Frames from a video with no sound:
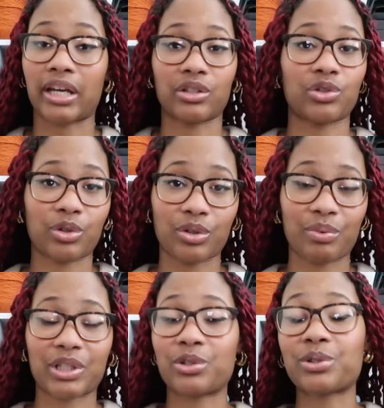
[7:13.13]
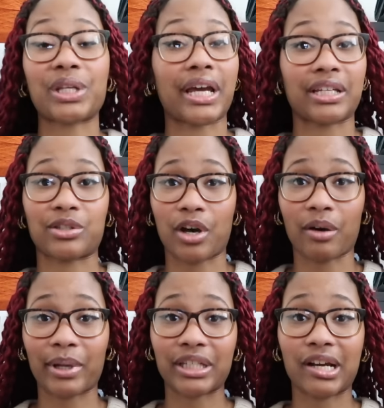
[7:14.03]
I can show you the pictures and I can talk
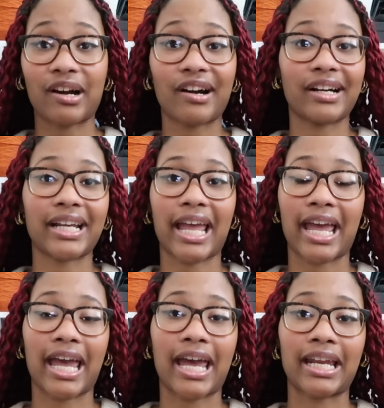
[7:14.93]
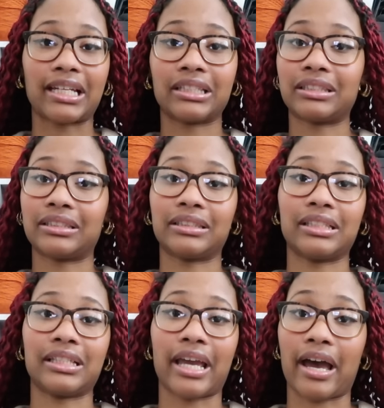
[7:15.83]
about the yarn, and
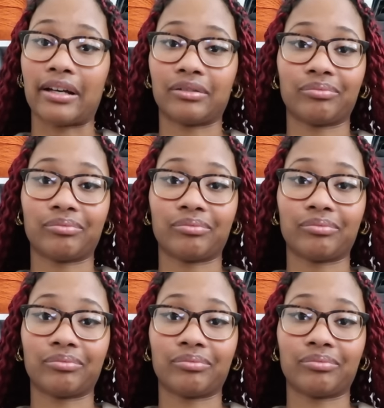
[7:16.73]
yeah.